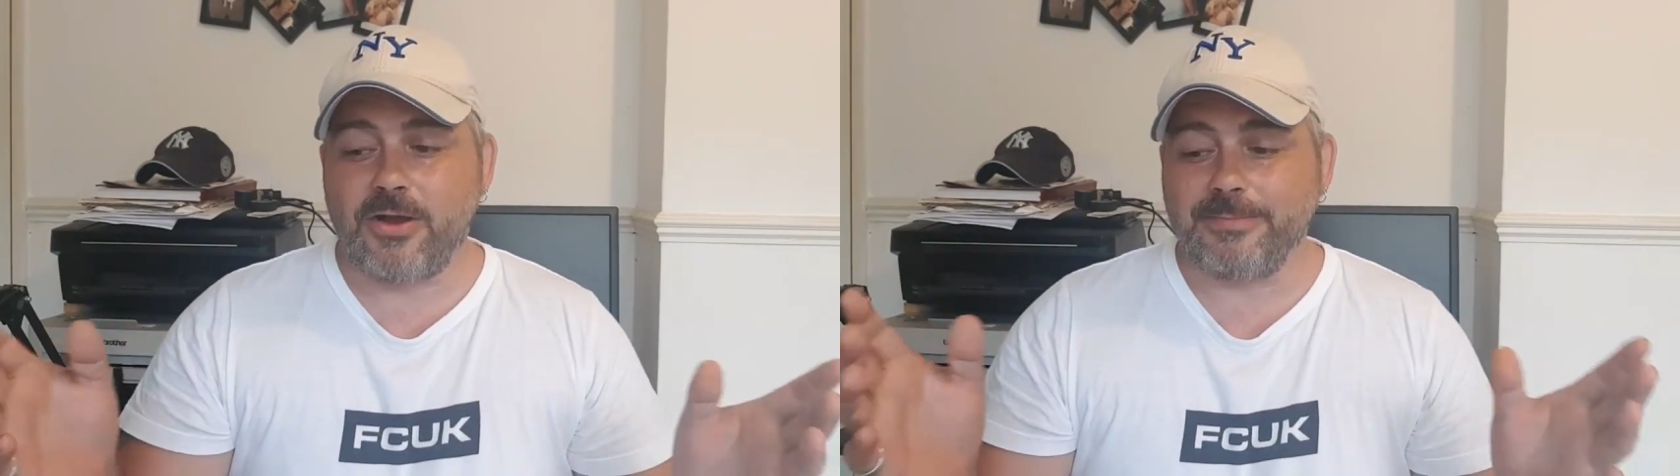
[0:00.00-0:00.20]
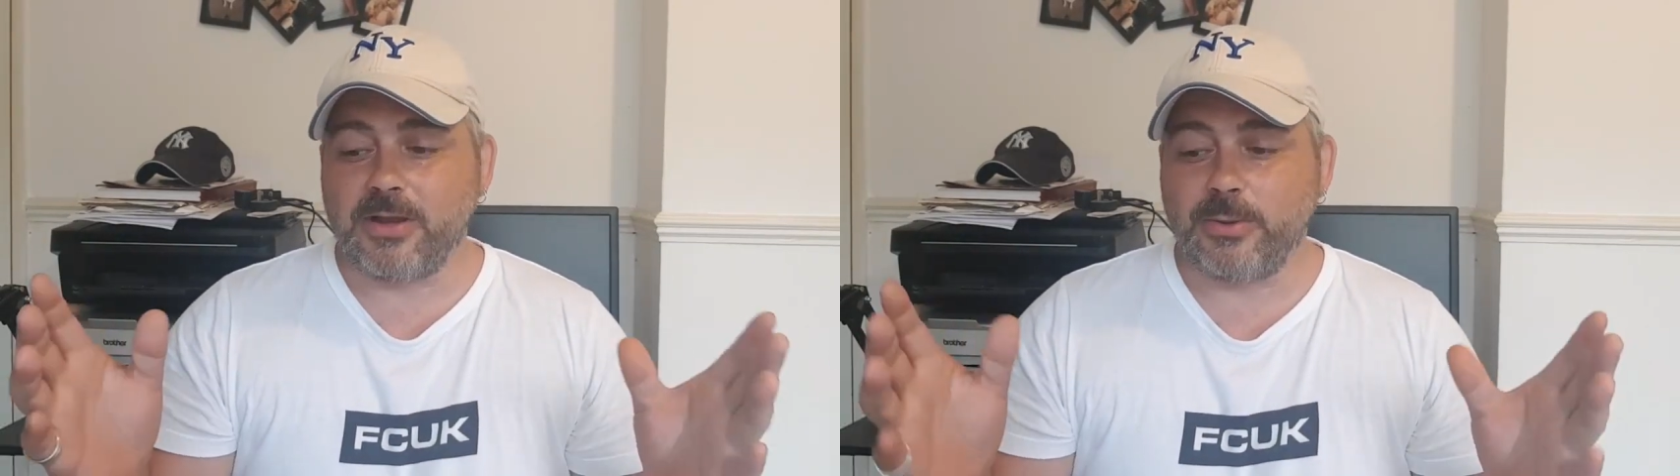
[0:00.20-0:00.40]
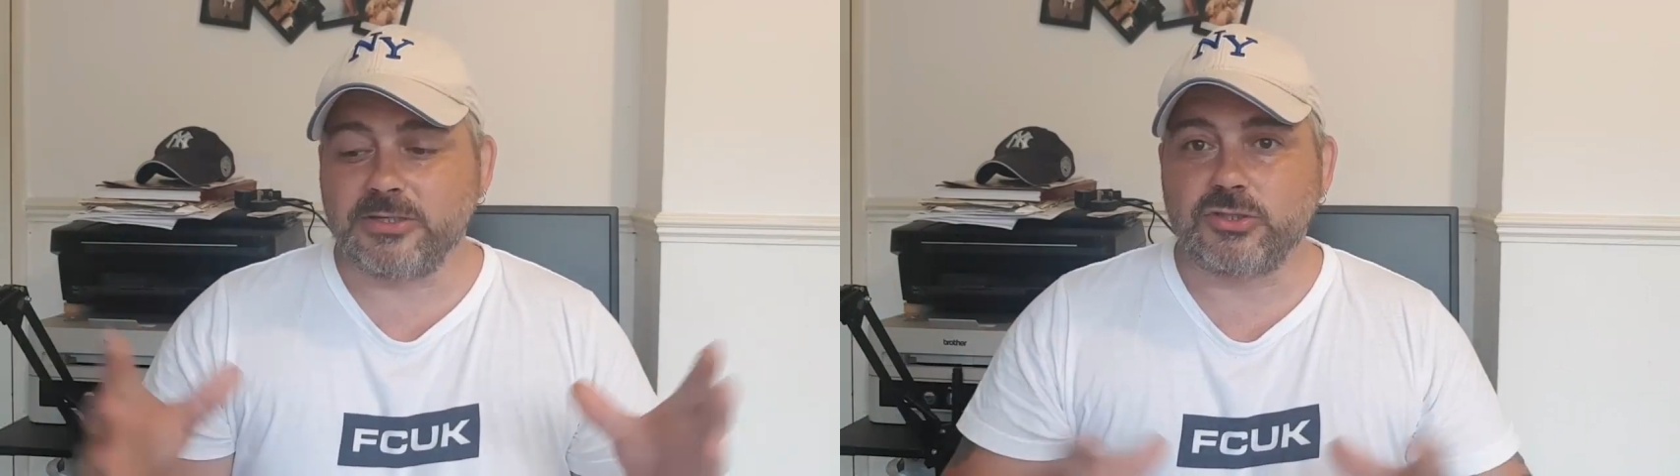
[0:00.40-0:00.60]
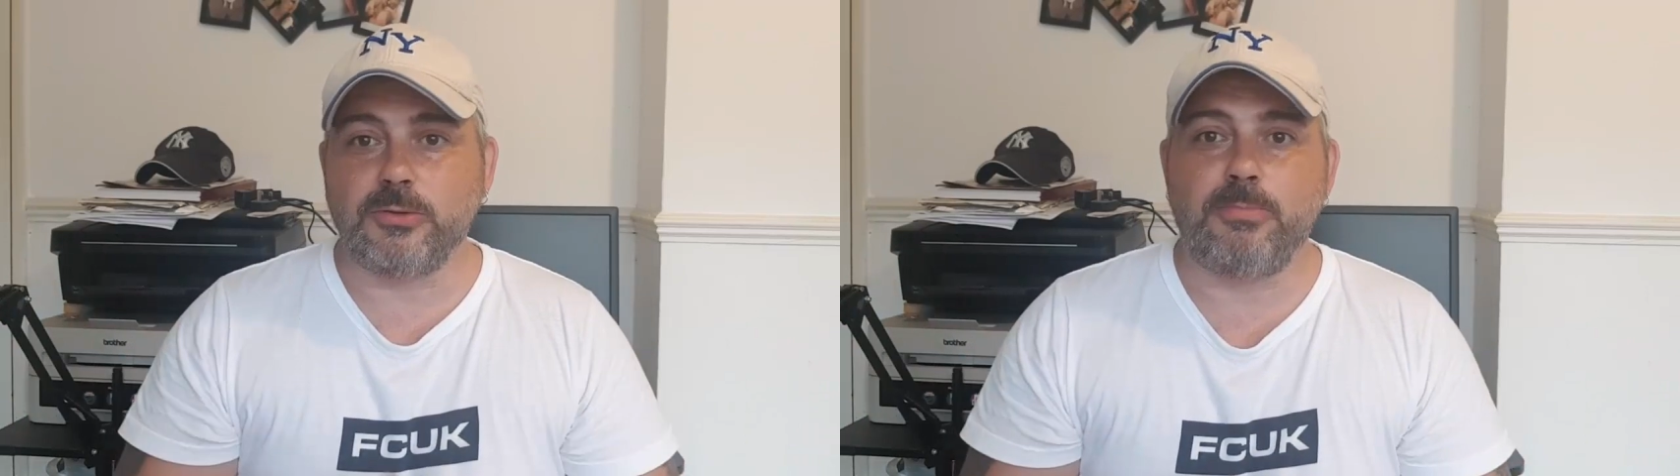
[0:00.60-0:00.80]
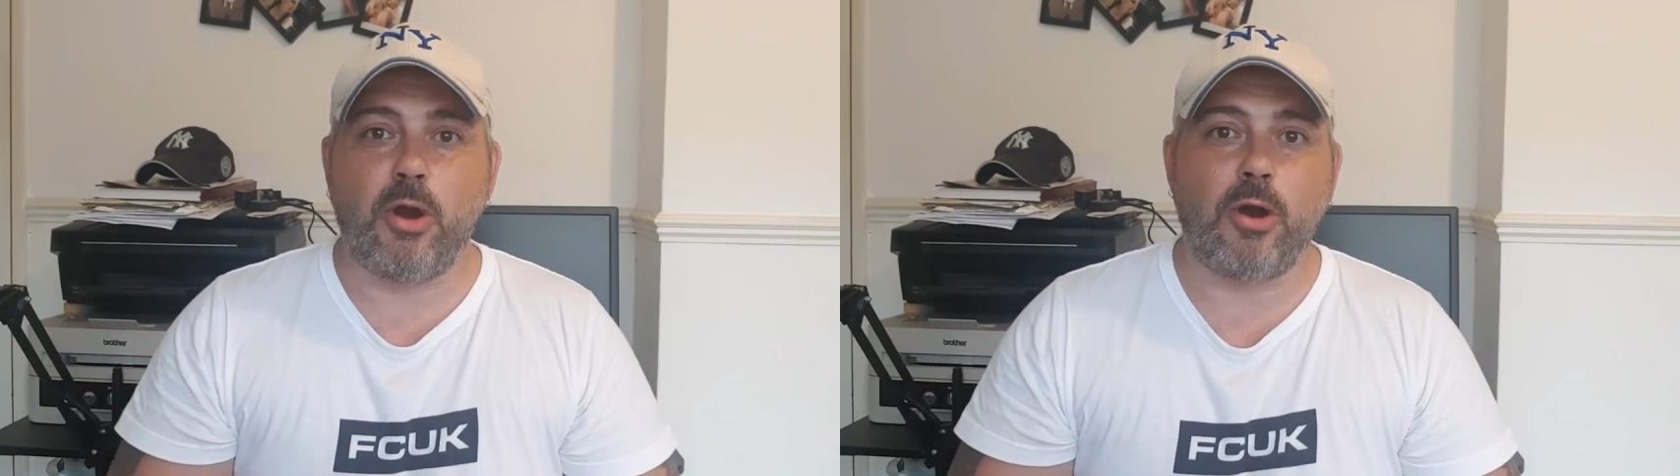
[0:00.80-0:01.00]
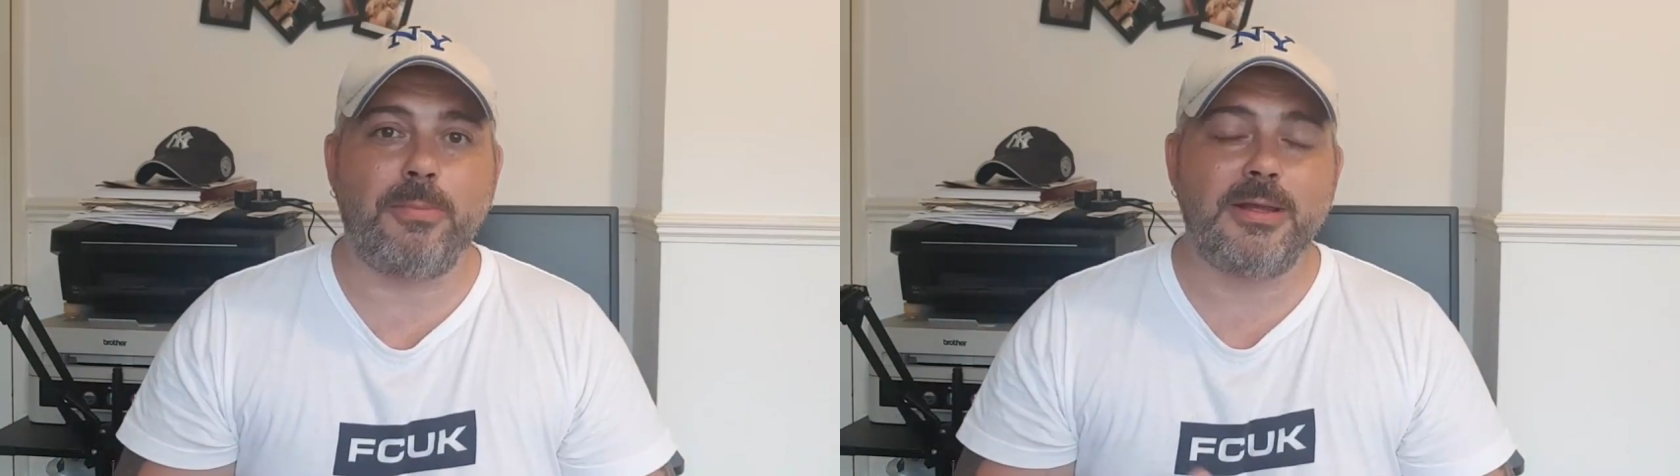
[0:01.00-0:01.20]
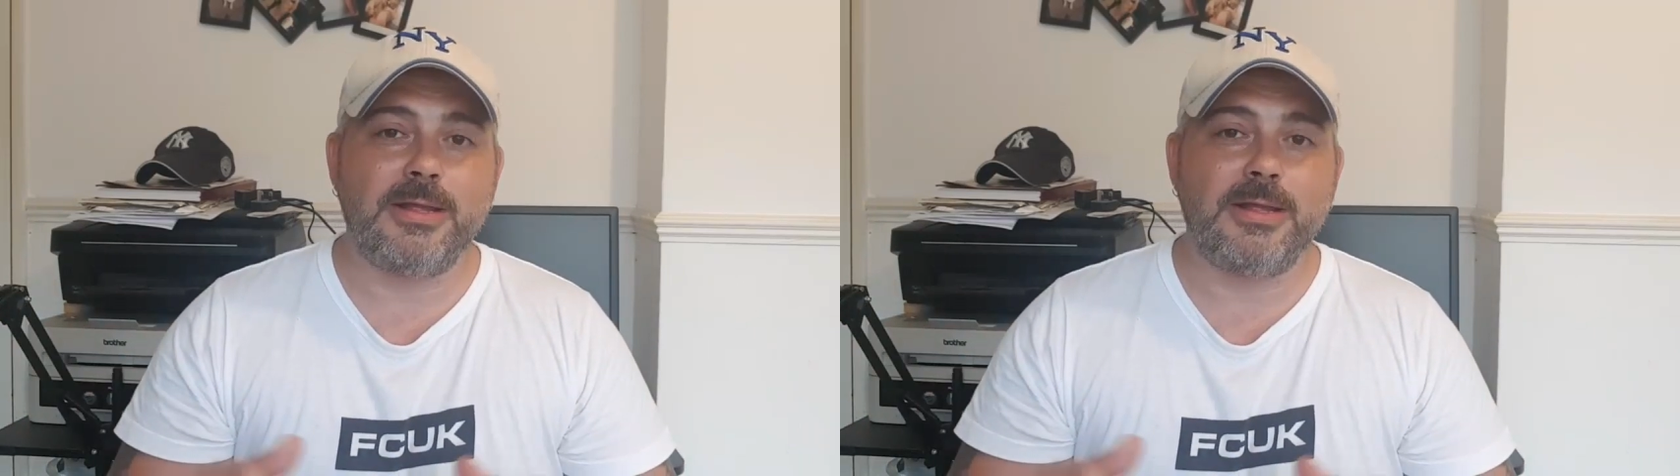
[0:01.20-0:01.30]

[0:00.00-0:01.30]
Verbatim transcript: I'm going to pop